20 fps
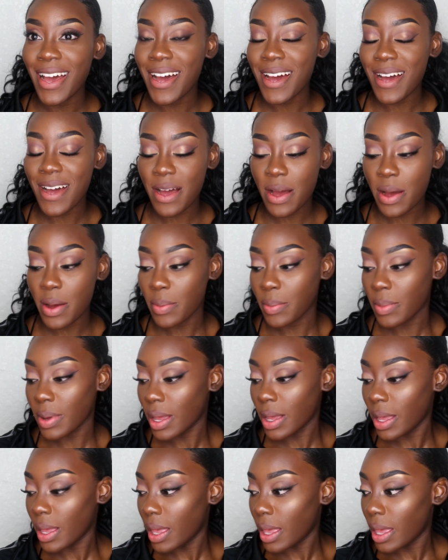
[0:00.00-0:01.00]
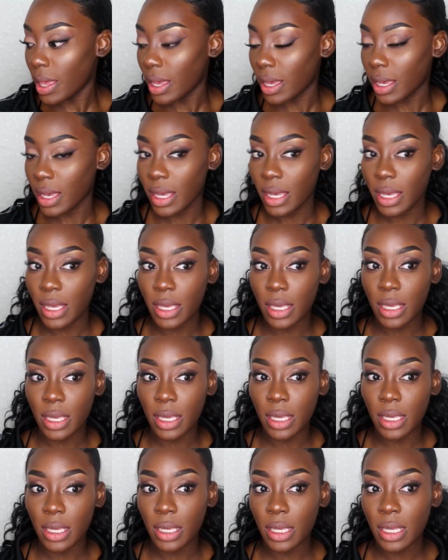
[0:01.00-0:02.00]
Um,
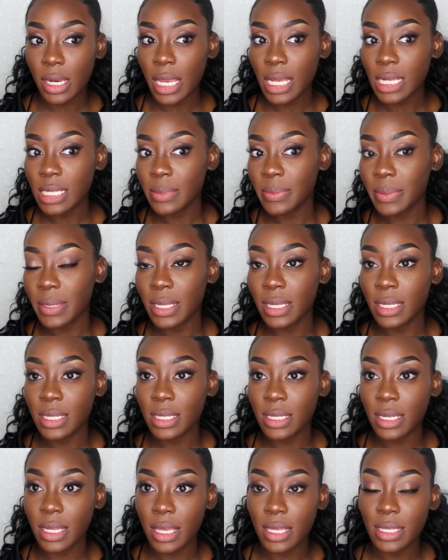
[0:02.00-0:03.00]
It has been